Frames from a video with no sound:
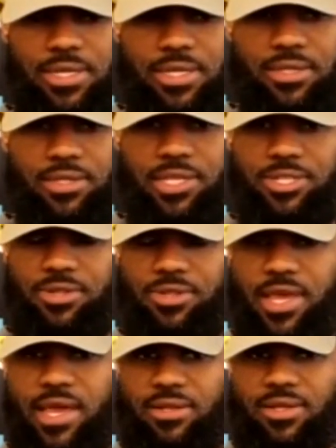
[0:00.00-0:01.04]
this or
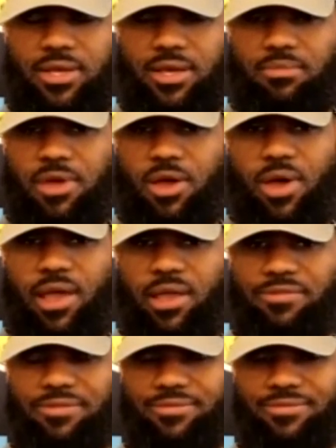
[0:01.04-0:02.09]
that. My
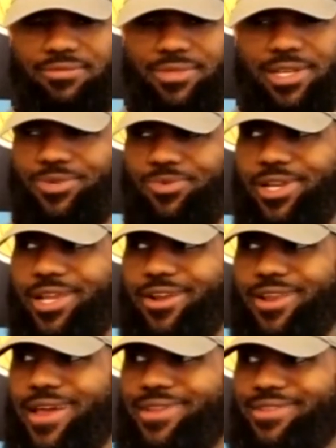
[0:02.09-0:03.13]
wife doesn't want to hear
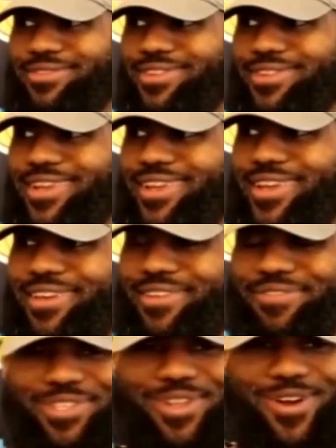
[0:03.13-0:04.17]
that if
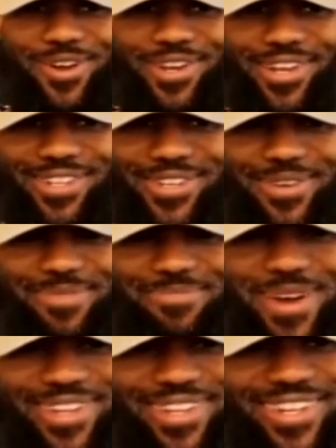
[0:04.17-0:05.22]
it's longer than a certain
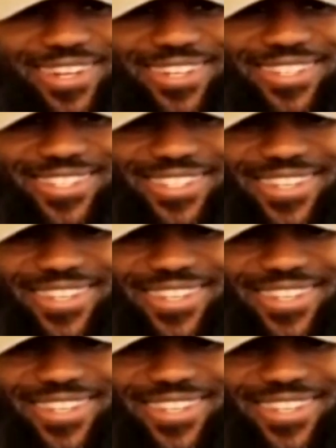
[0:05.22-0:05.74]
amount of years.